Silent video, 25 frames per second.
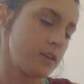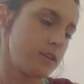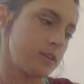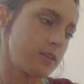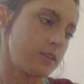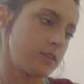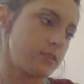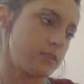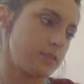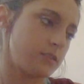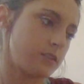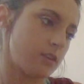
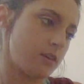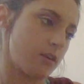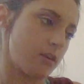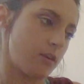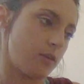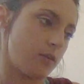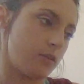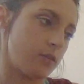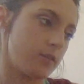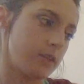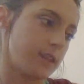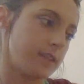
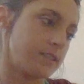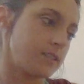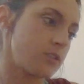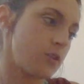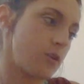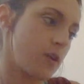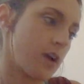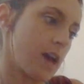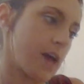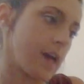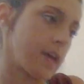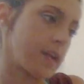So let's go
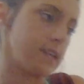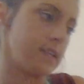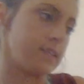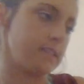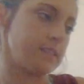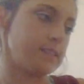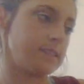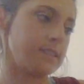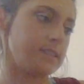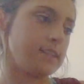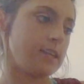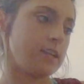ahead and
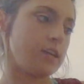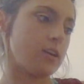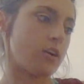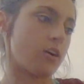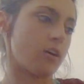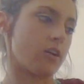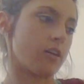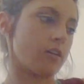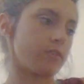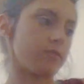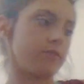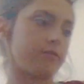see
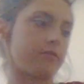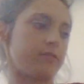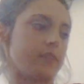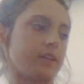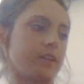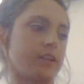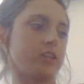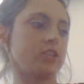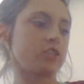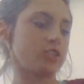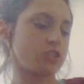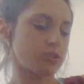our
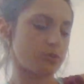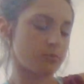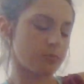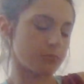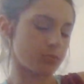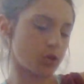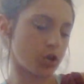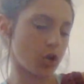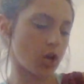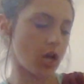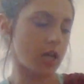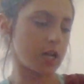finished
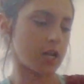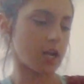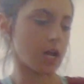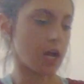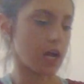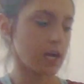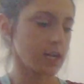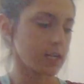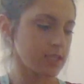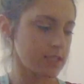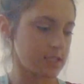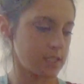
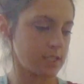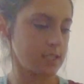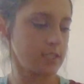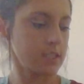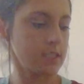product,